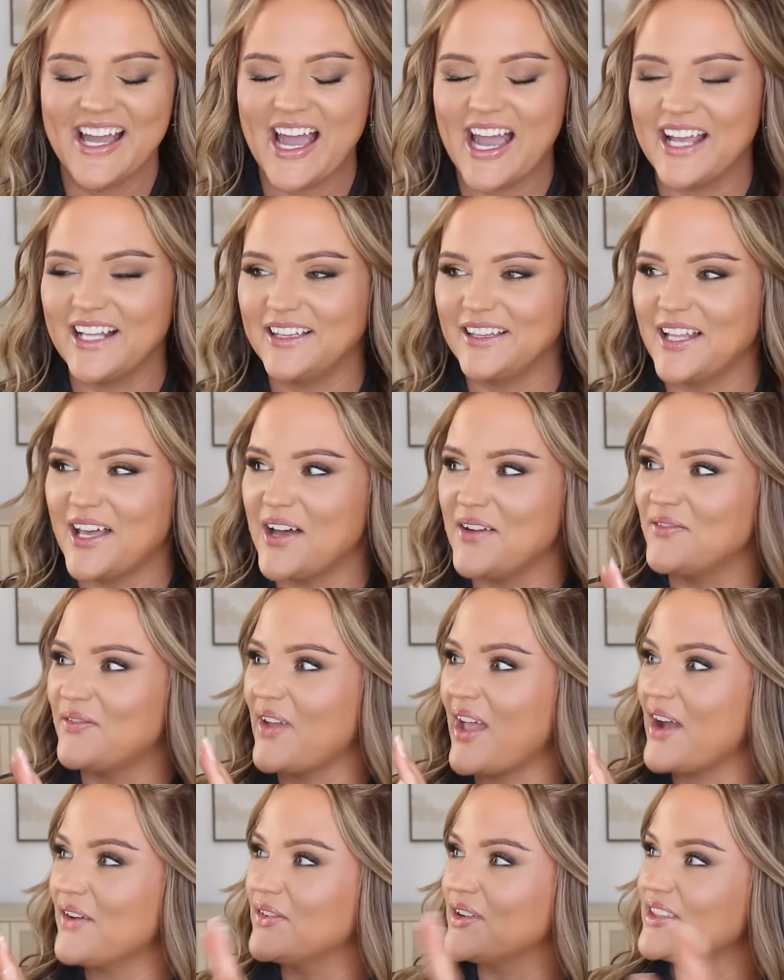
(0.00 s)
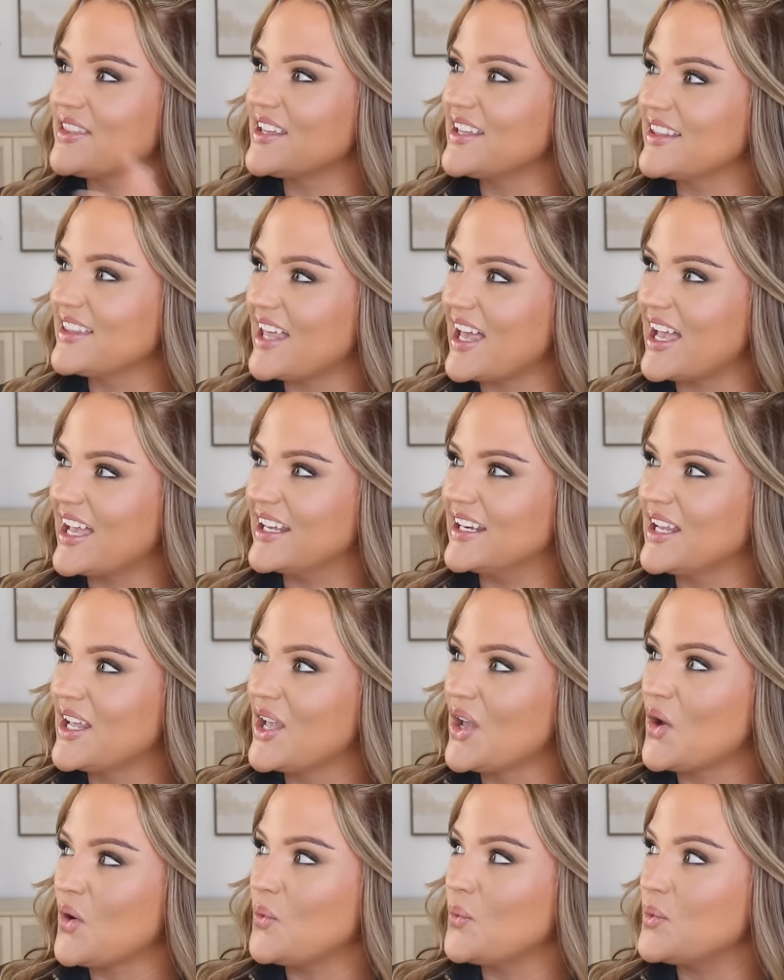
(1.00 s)
I love everything that
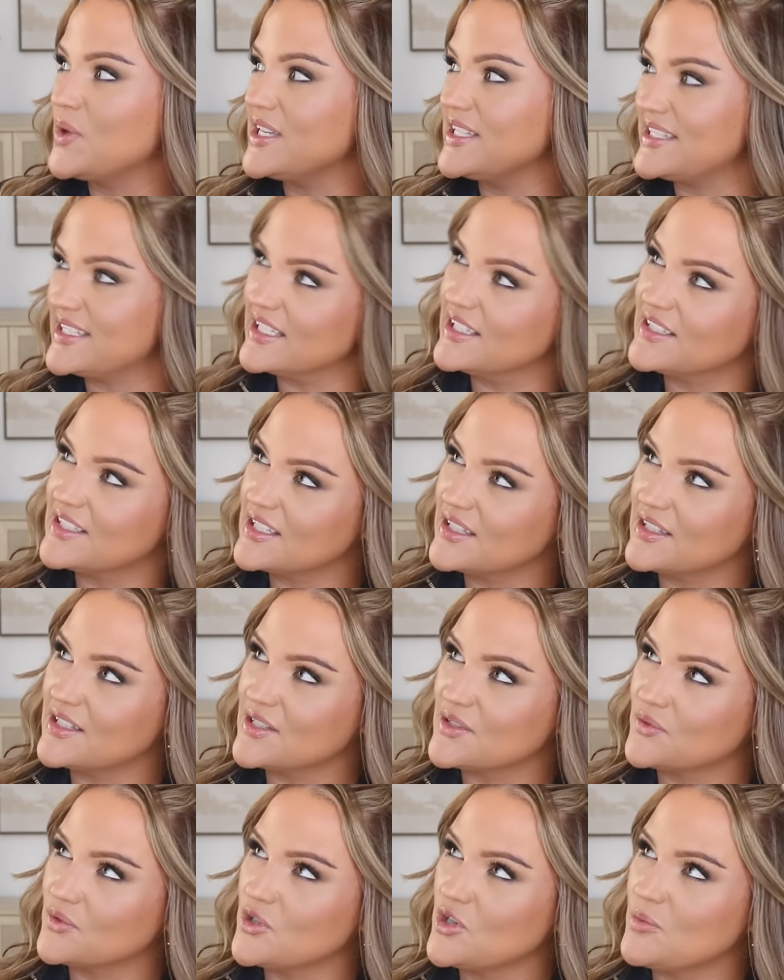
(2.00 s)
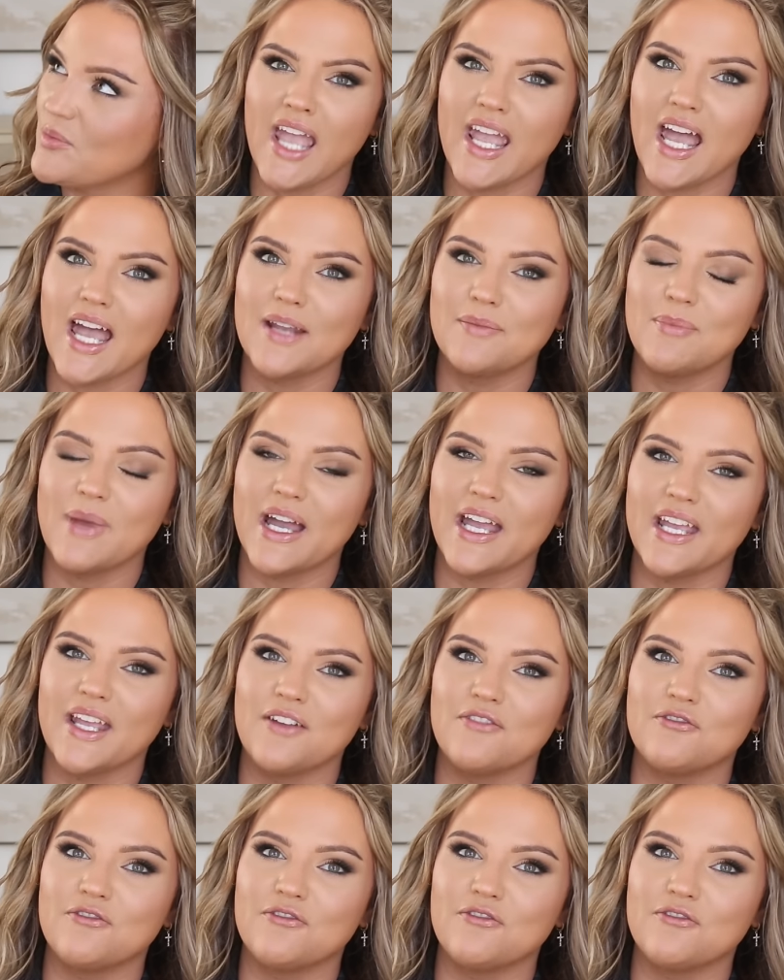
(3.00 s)
we did to this room. I had my